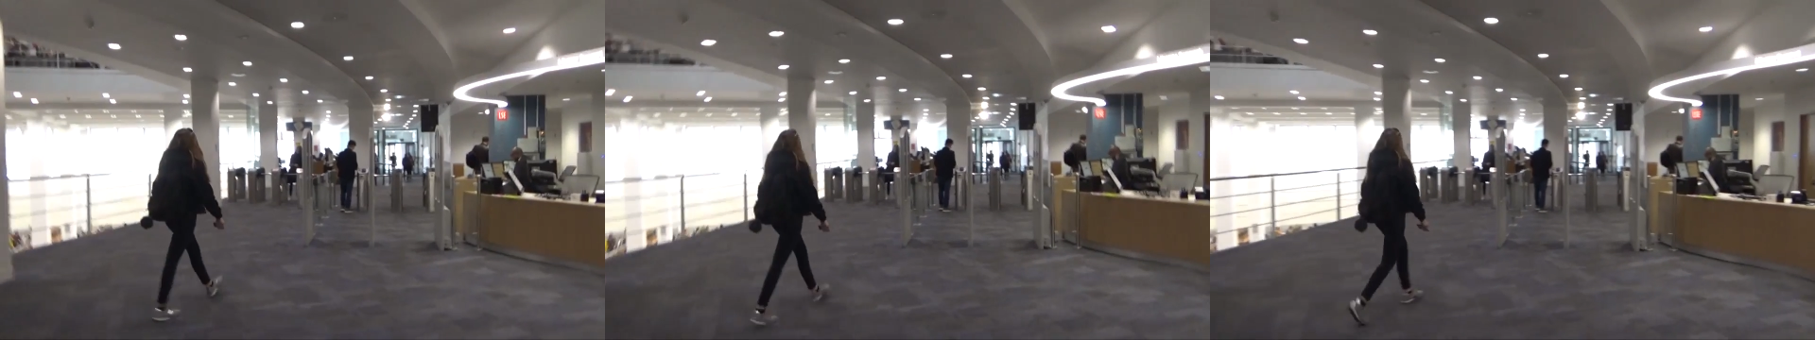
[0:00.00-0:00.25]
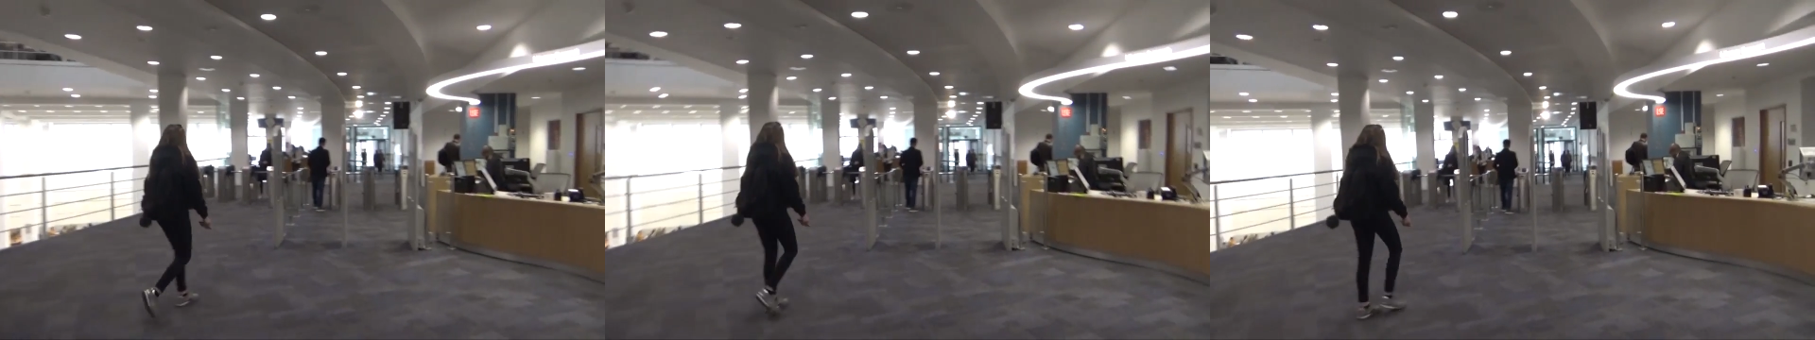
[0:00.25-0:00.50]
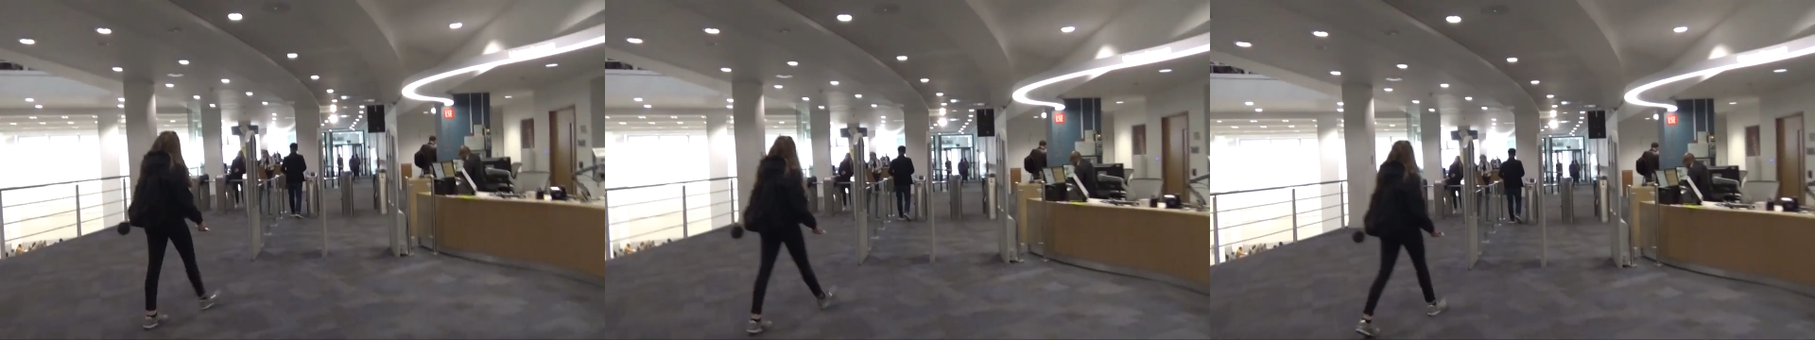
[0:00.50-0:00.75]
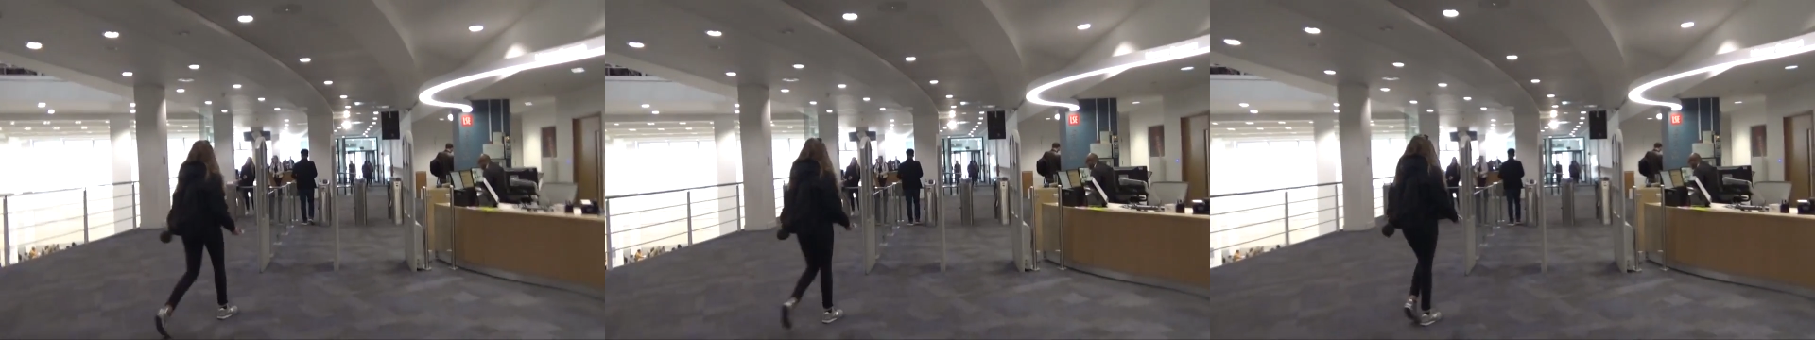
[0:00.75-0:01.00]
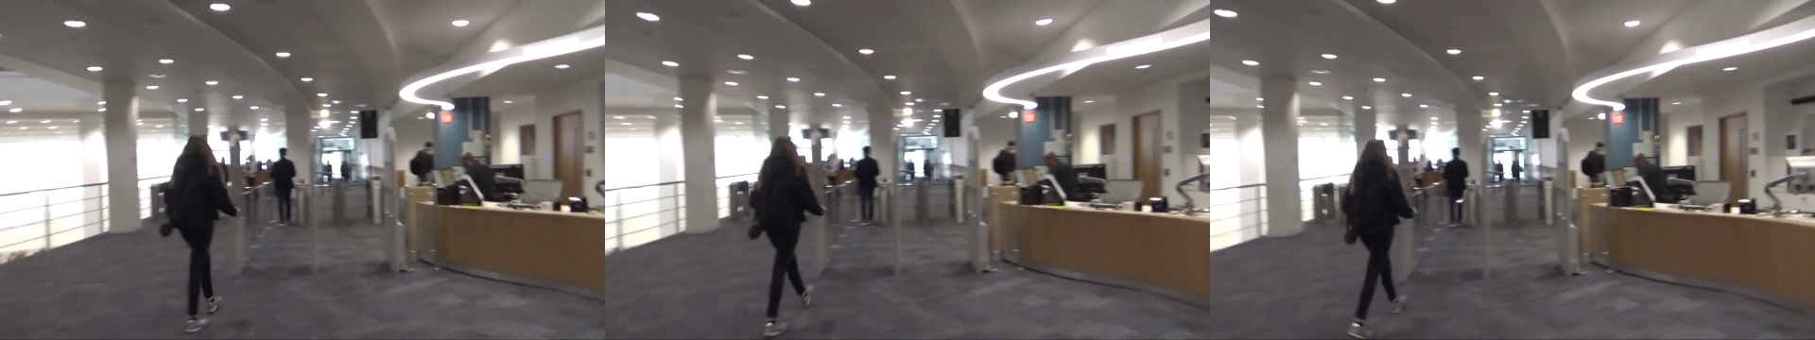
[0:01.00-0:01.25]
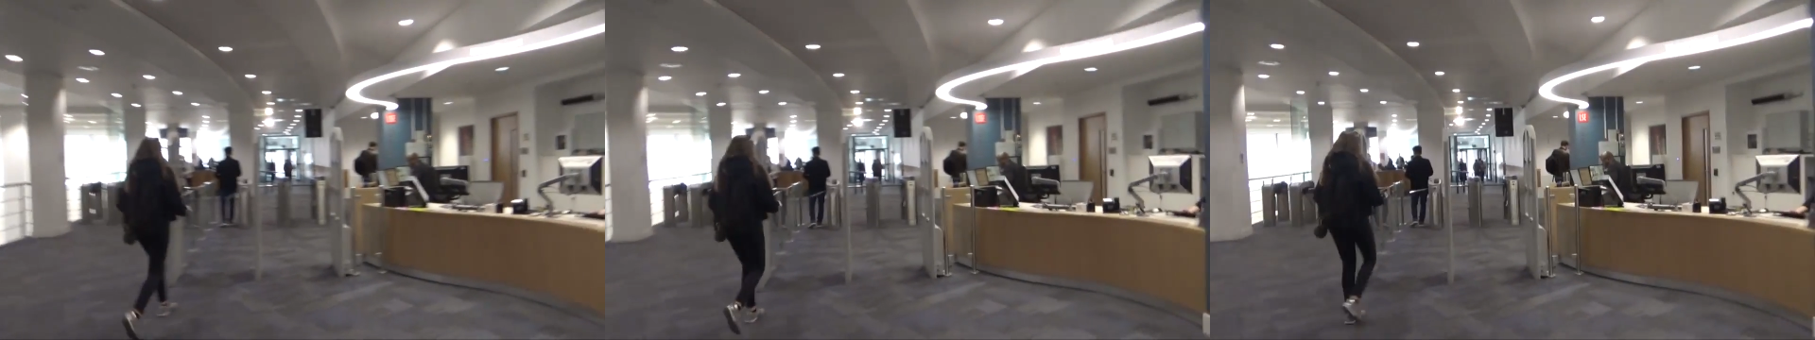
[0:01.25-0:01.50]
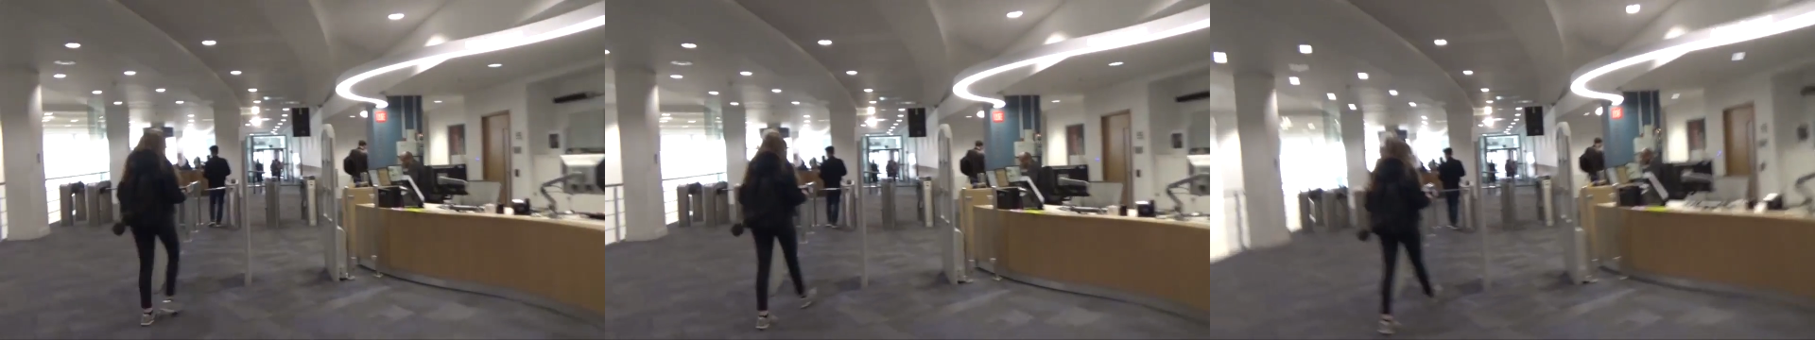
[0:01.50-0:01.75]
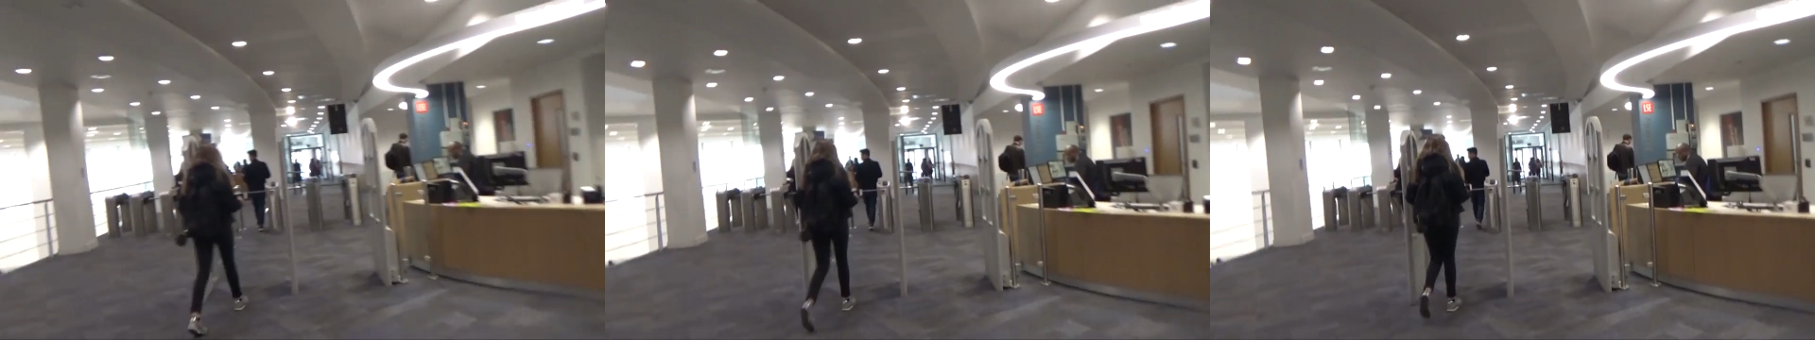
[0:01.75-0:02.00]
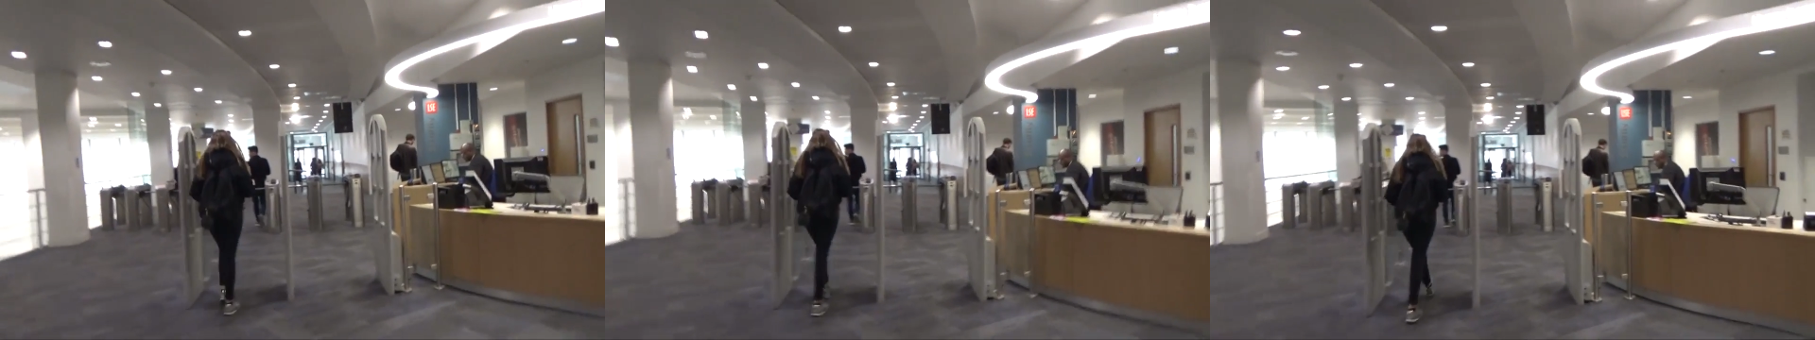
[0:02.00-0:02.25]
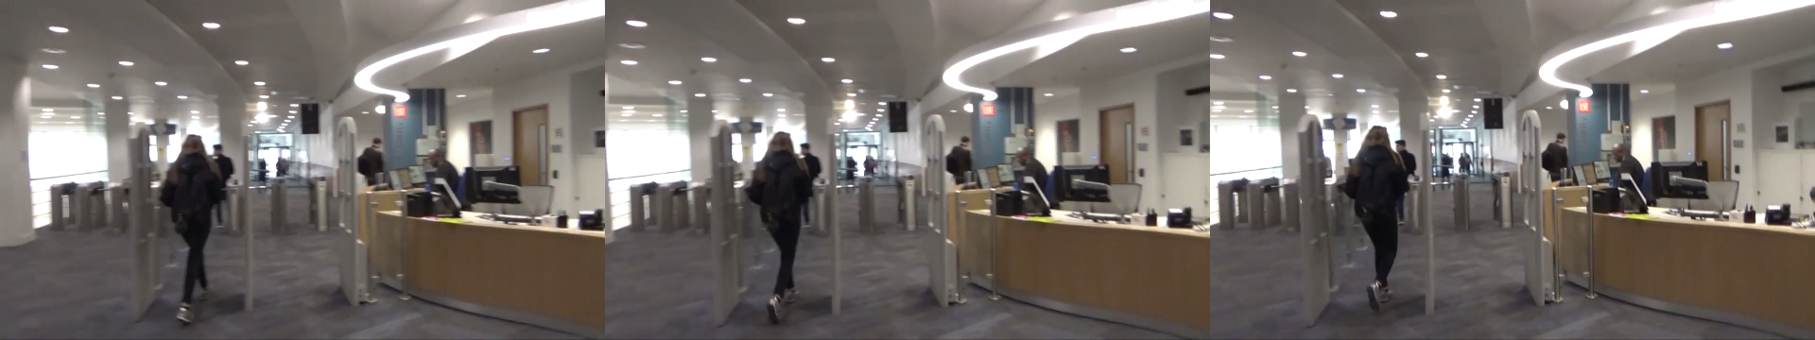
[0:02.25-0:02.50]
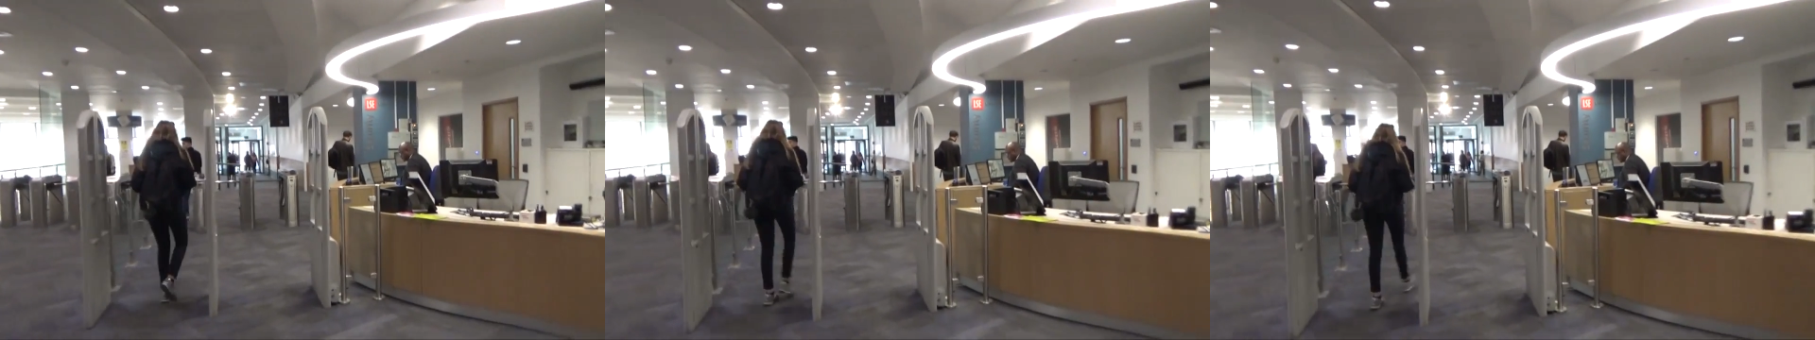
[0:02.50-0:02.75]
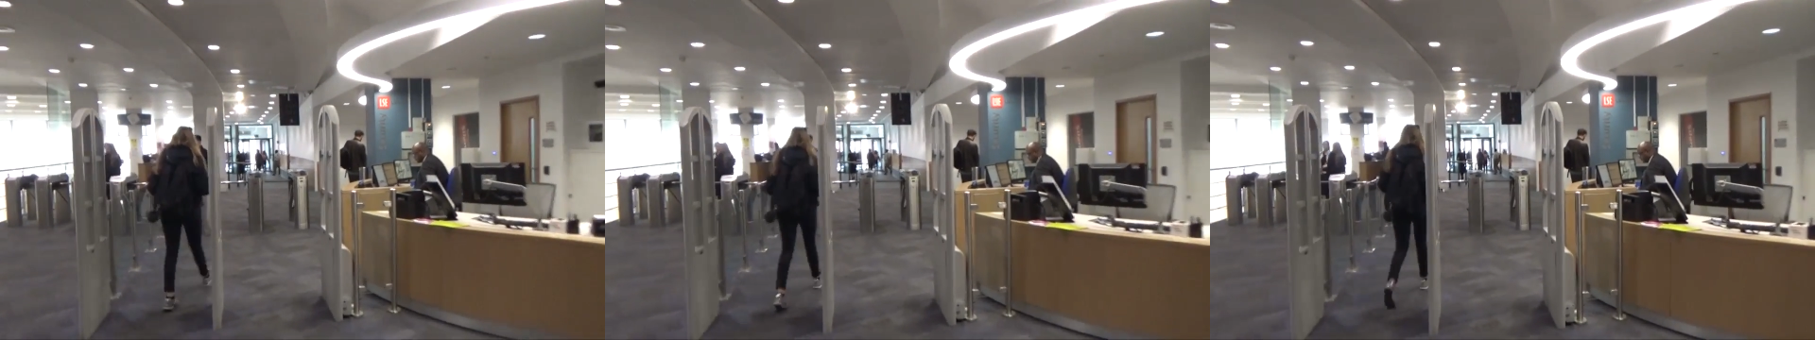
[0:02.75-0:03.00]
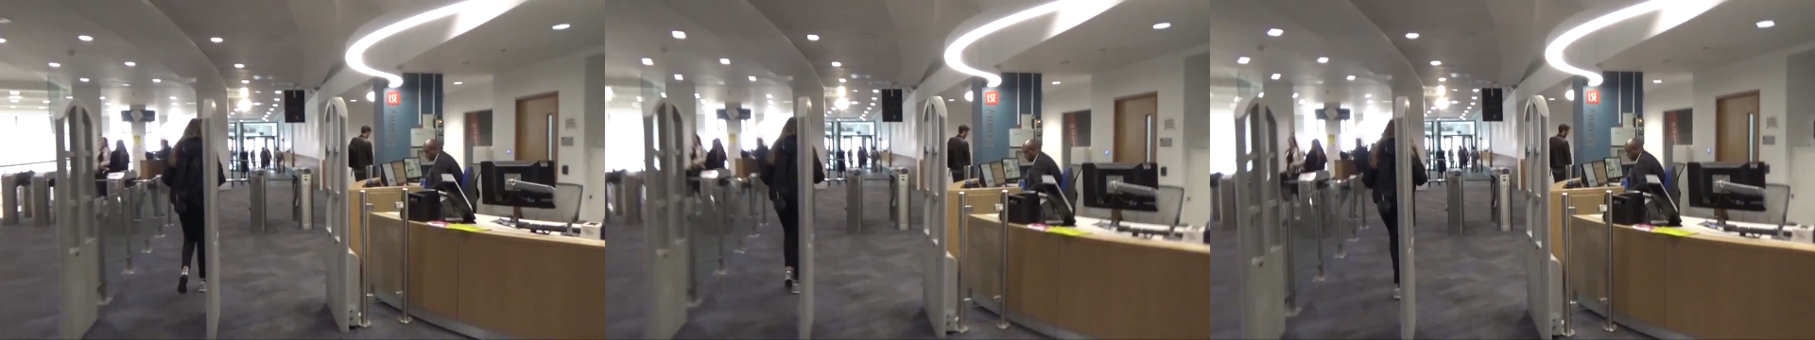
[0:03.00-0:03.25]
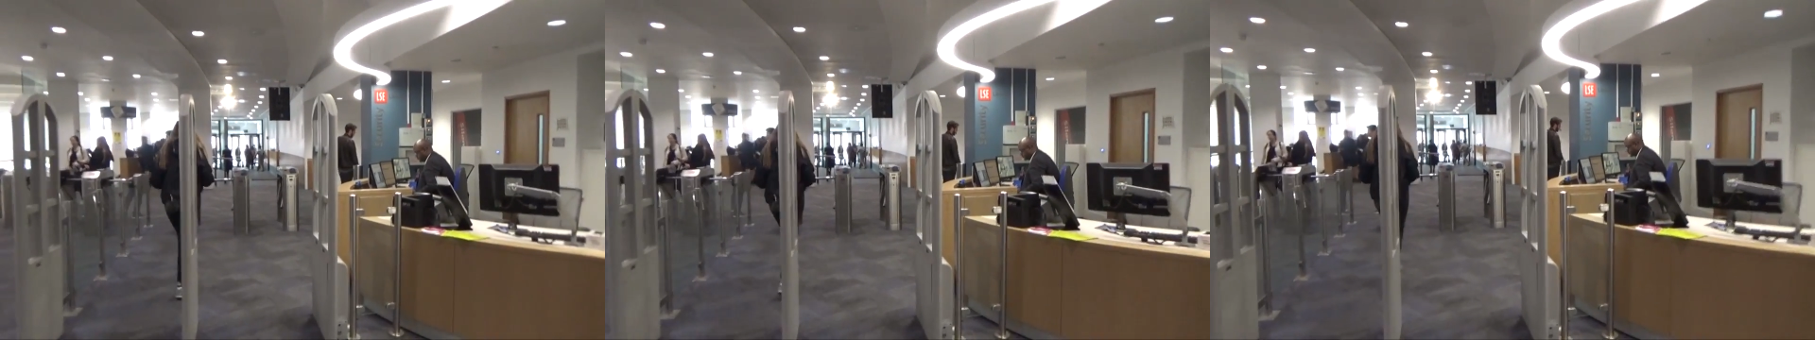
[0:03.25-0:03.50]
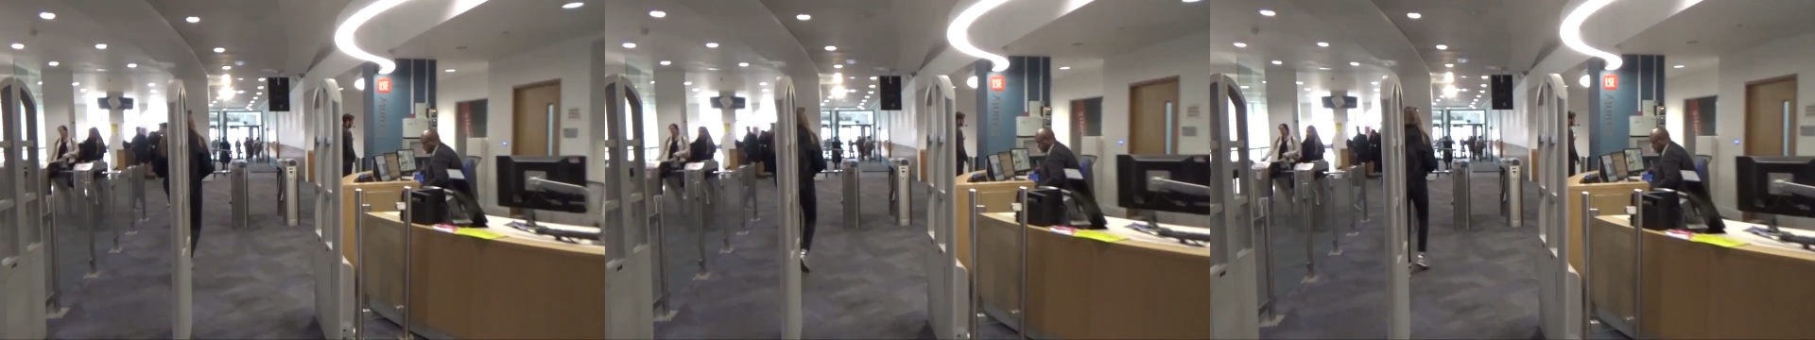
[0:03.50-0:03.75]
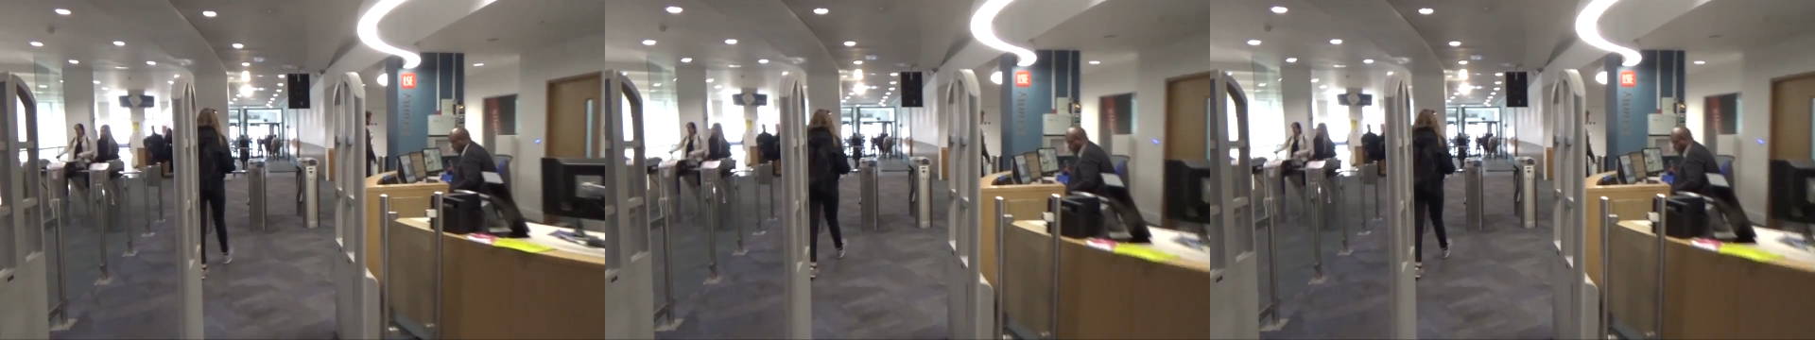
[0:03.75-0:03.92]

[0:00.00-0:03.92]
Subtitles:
No face is visible, so there are no lips to read.